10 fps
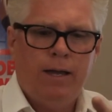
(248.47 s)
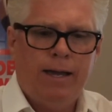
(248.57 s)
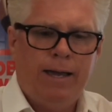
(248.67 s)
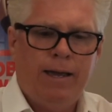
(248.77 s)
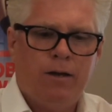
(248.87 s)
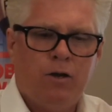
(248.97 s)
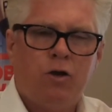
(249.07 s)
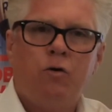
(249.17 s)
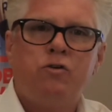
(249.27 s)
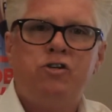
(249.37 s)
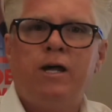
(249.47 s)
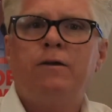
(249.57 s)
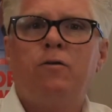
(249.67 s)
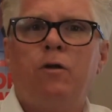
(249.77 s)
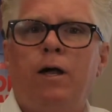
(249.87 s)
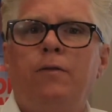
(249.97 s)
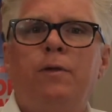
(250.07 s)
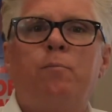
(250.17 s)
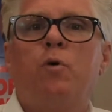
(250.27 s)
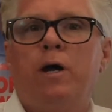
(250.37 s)
and go gentle on the
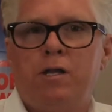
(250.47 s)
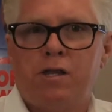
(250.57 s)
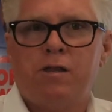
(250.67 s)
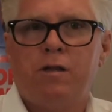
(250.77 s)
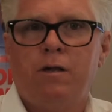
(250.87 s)
price,